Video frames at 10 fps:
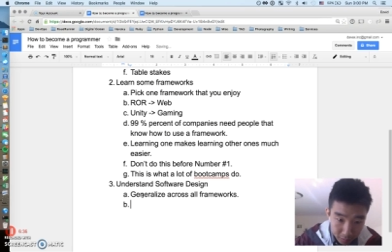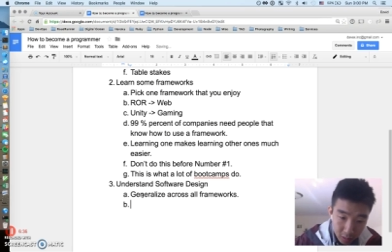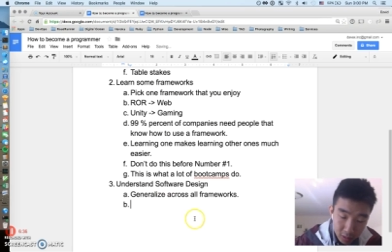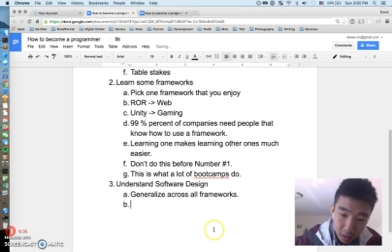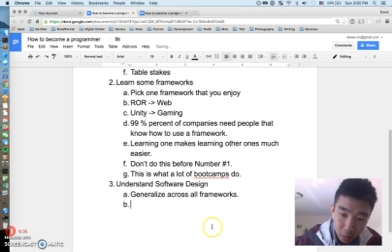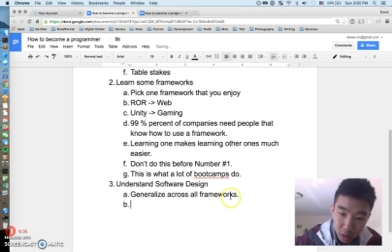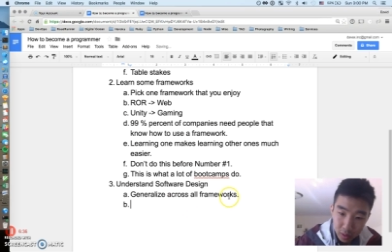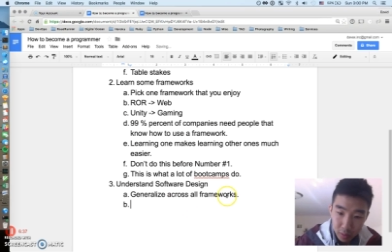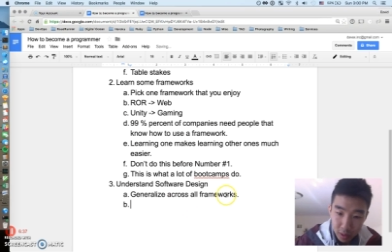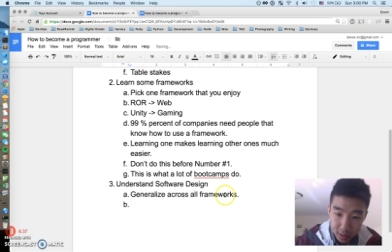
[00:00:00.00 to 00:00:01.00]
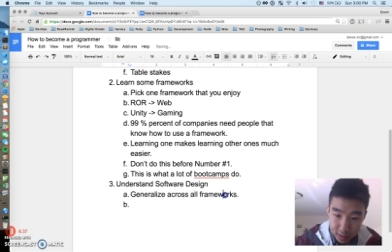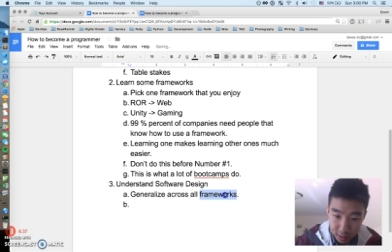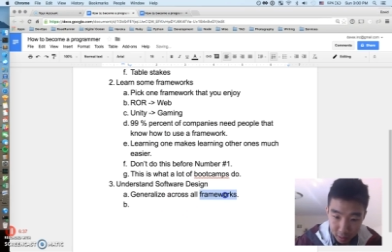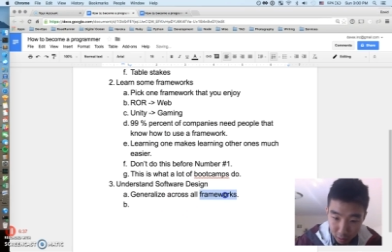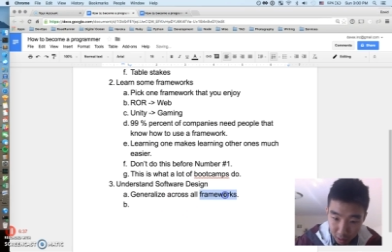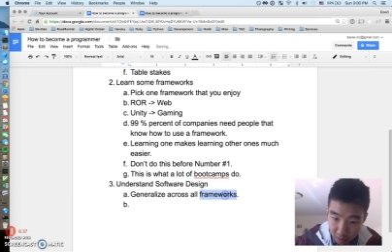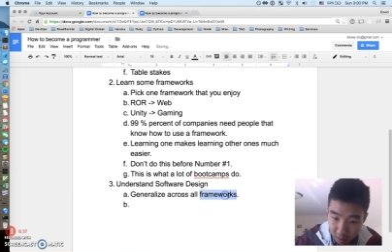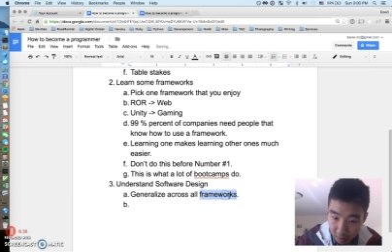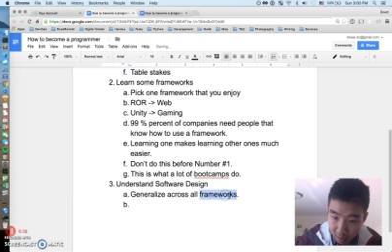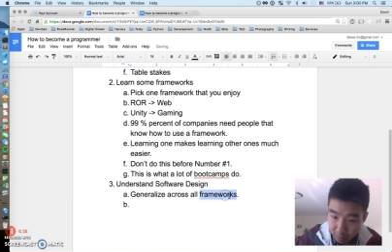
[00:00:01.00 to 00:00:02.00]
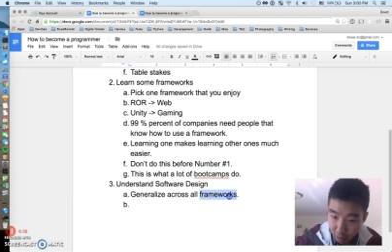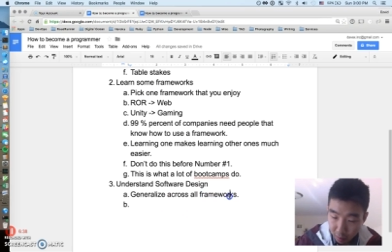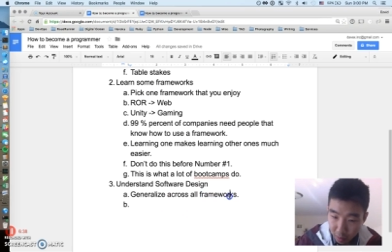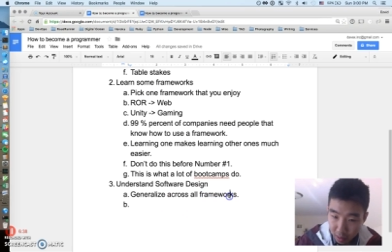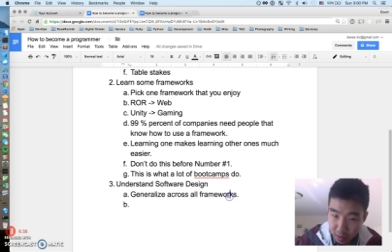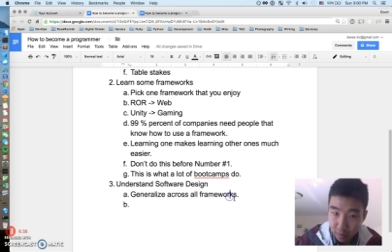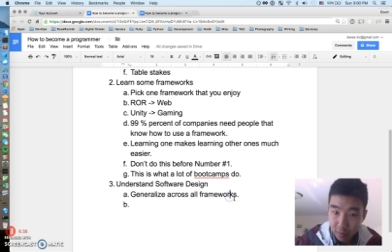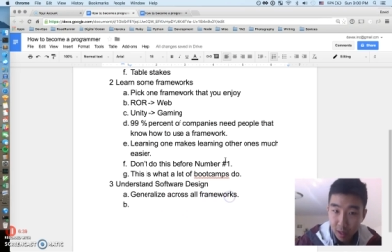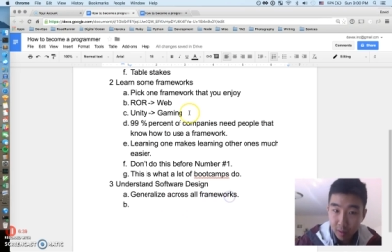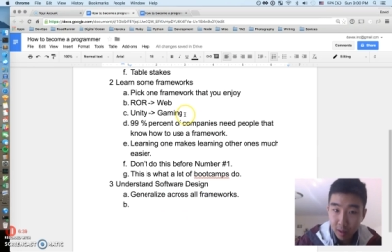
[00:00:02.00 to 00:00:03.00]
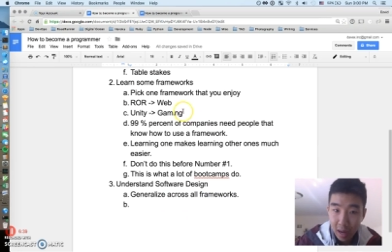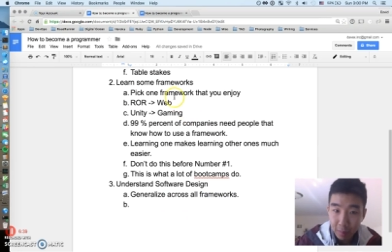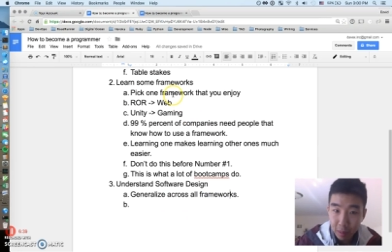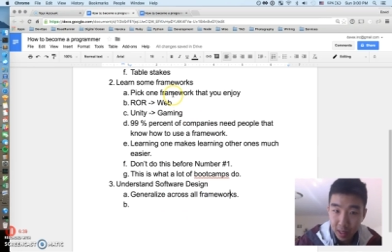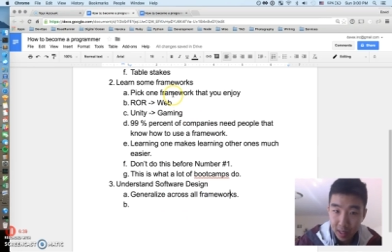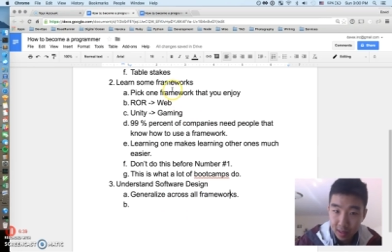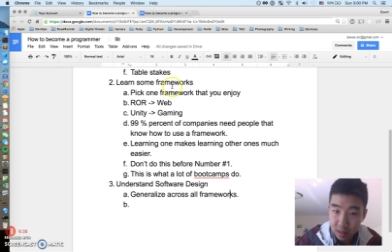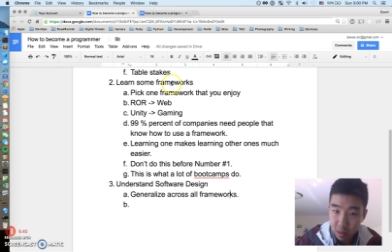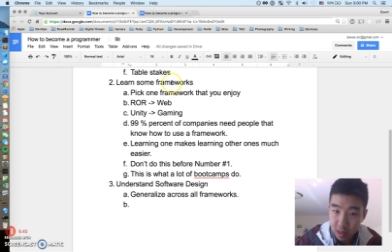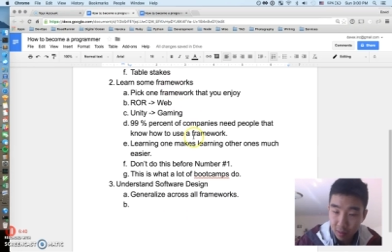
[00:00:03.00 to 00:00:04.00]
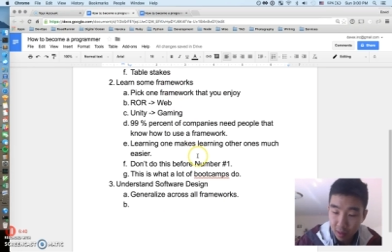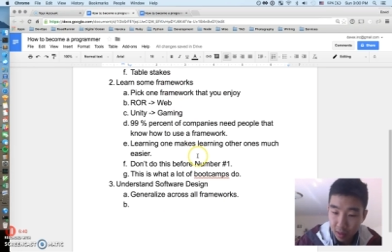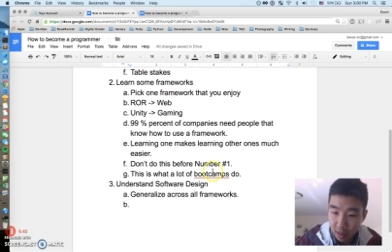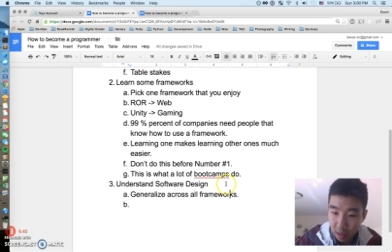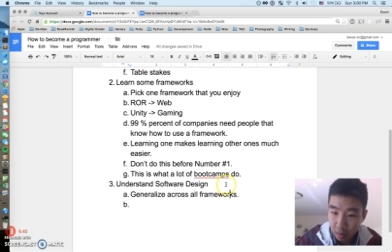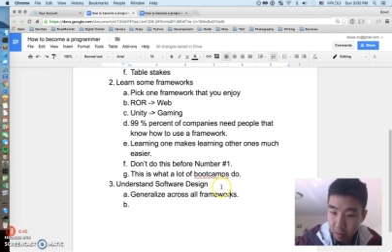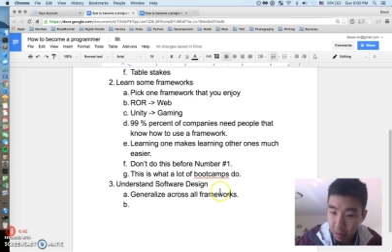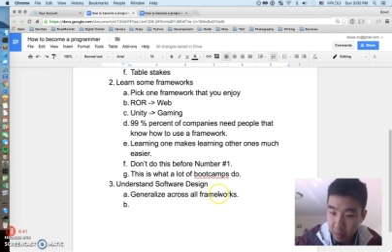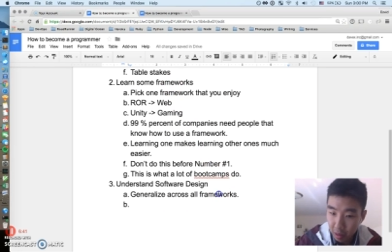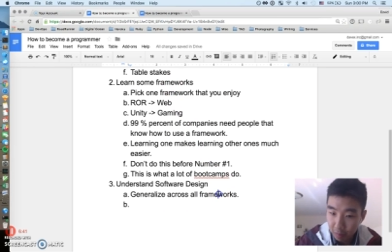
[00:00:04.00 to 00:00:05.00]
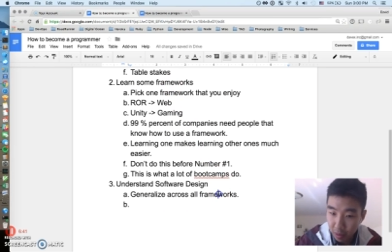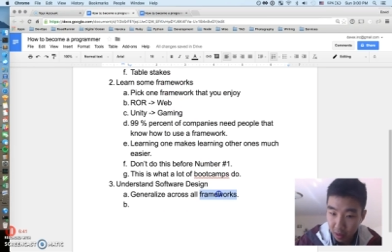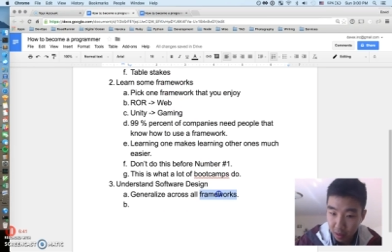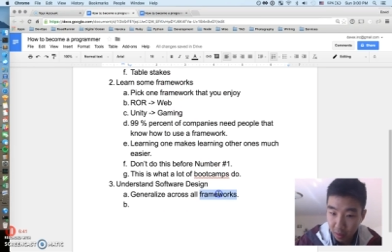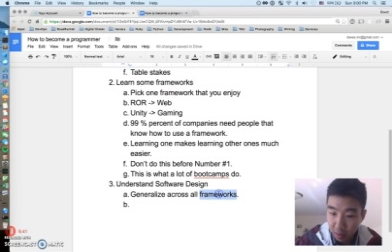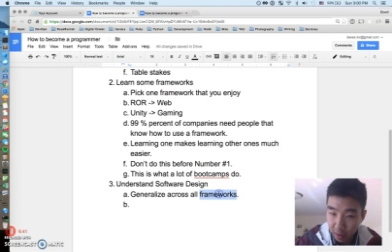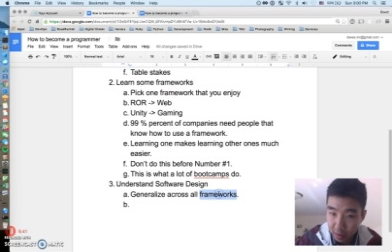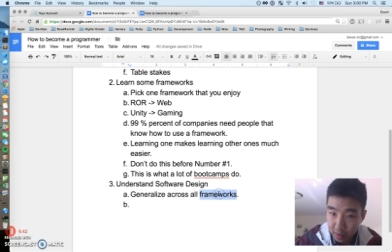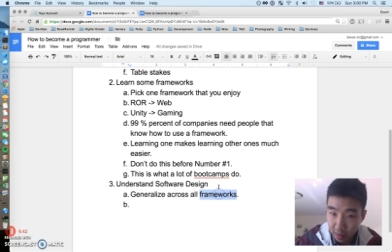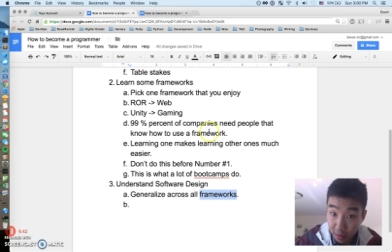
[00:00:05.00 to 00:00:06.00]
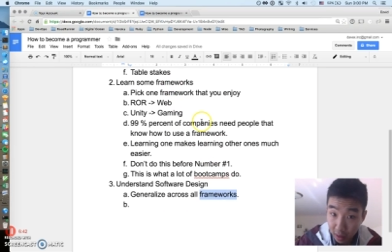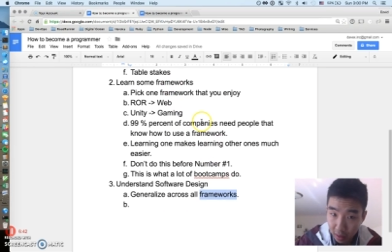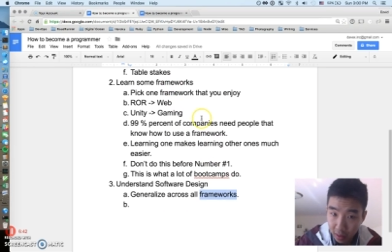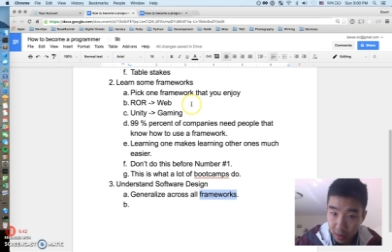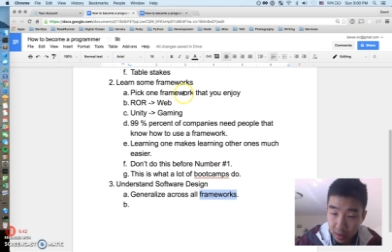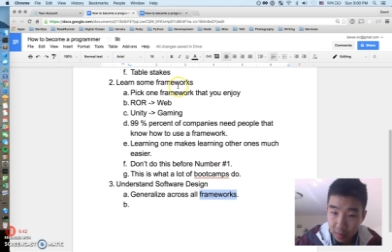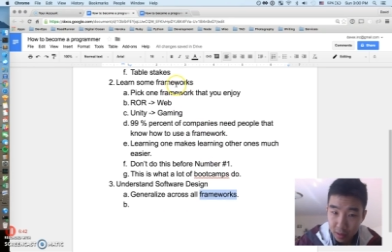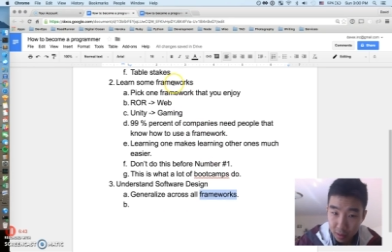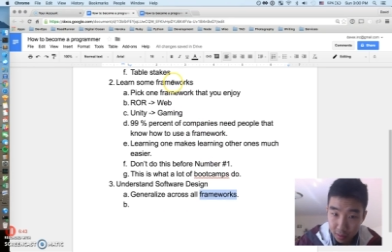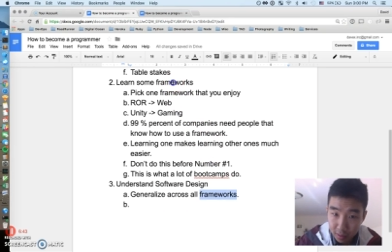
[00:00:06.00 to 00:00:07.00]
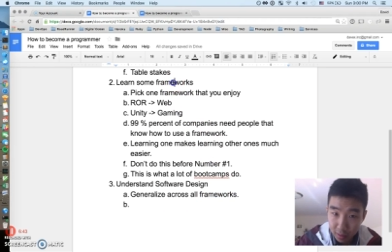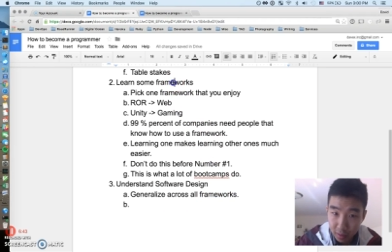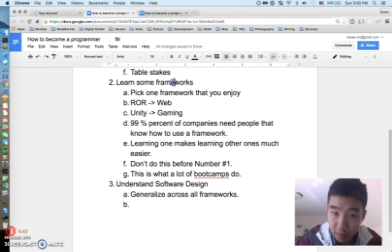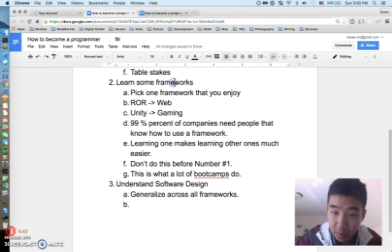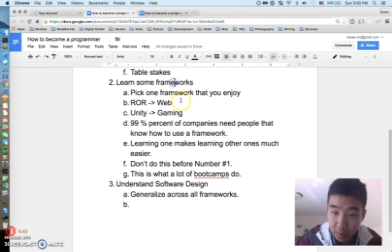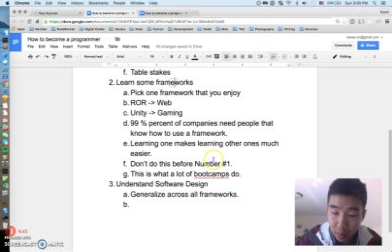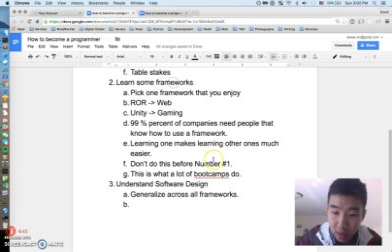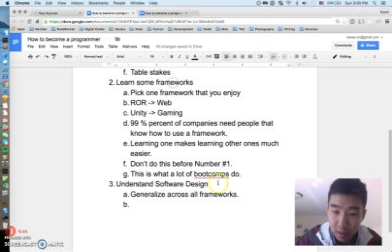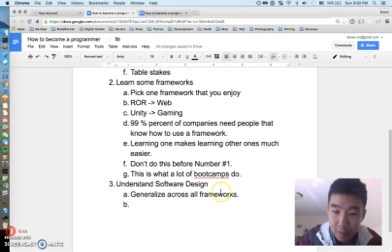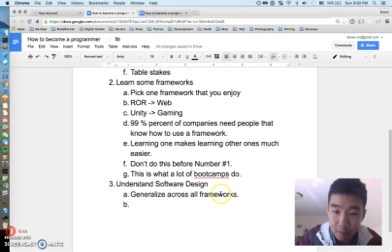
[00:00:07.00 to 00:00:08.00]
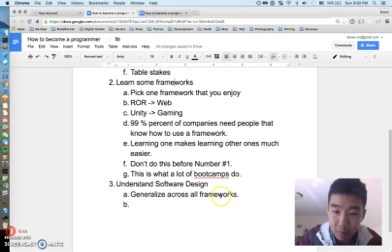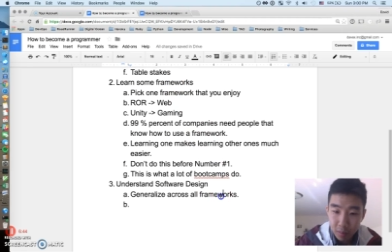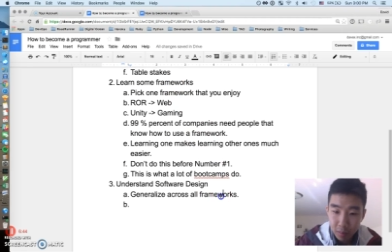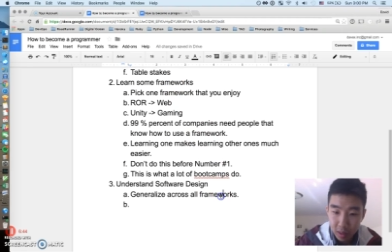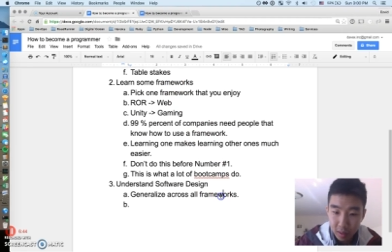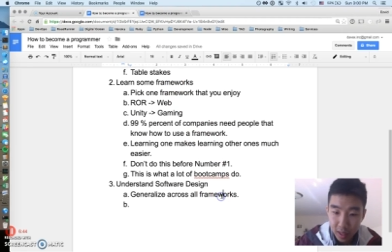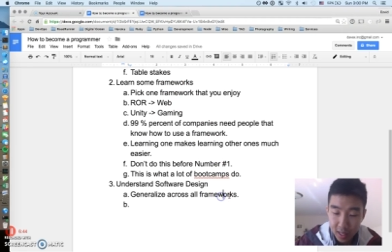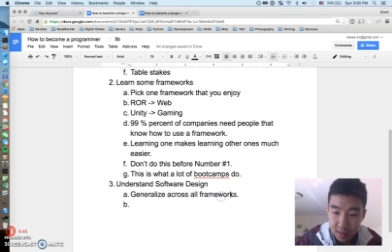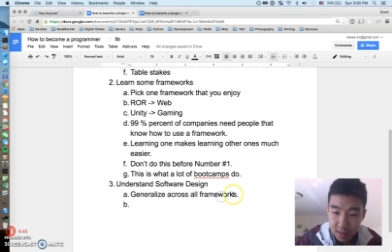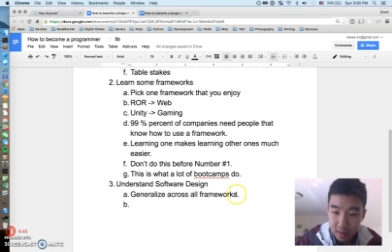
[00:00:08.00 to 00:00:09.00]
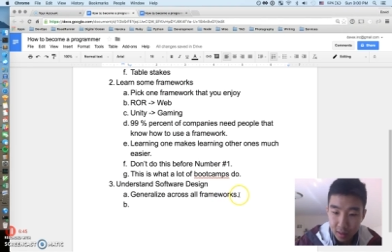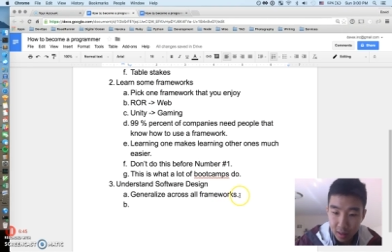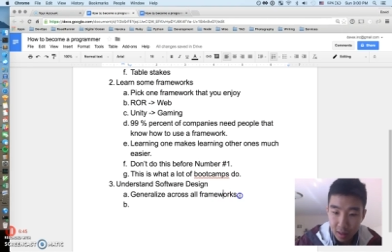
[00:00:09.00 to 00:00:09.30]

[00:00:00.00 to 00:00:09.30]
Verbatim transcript: so what you have to realize that learning many of these frameworks they're very application specific and they will promote that you do things a very certain way but that's